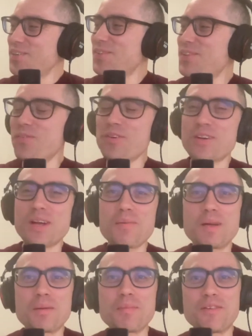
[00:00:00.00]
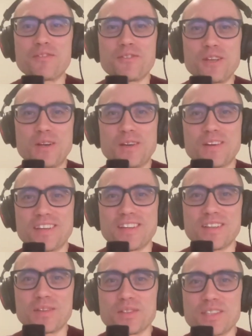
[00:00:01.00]
overcoming my fear,
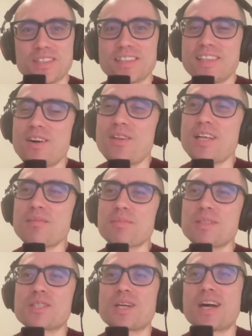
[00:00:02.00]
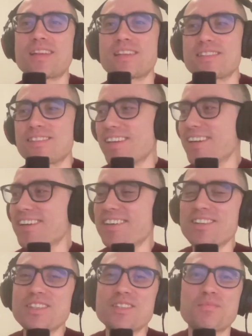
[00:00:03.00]
and I was just, no, let me try this thing.
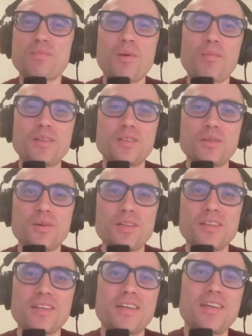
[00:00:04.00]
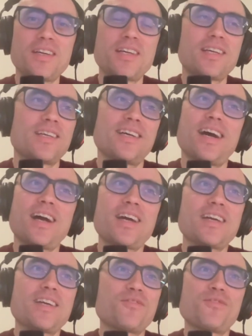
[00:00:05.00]
It's probably a toy.
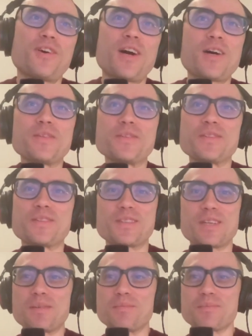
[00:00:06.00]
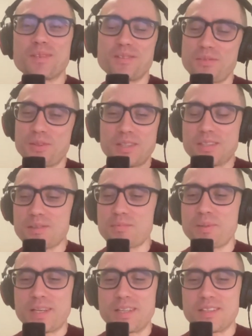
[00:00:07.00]
I found some, what I
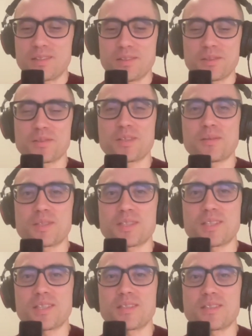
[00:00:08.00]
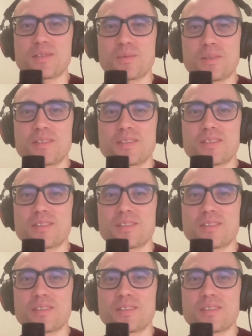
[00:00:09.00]
explained, some edge cases where it just